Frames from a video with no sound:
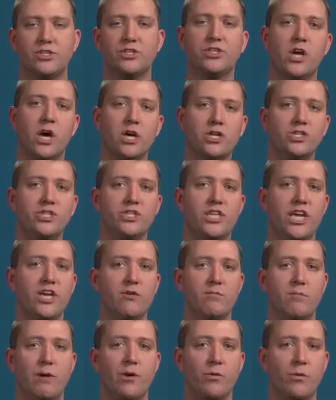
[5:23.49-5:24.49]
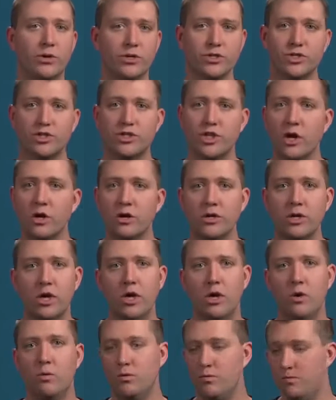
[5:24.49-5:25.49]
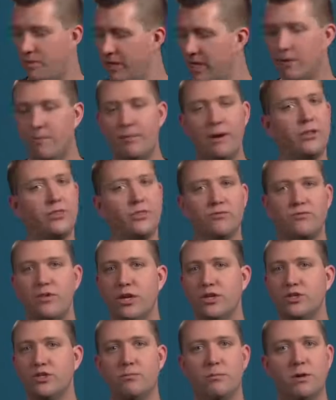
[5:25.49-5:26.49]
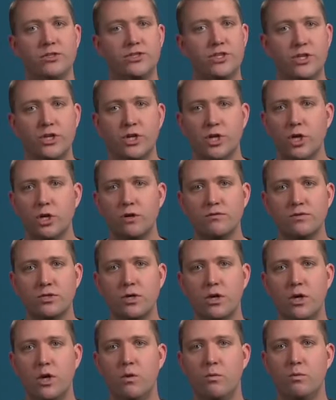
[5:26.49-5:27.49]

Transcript: discussions that you might want to start would be about the Fletcher-Munson curves,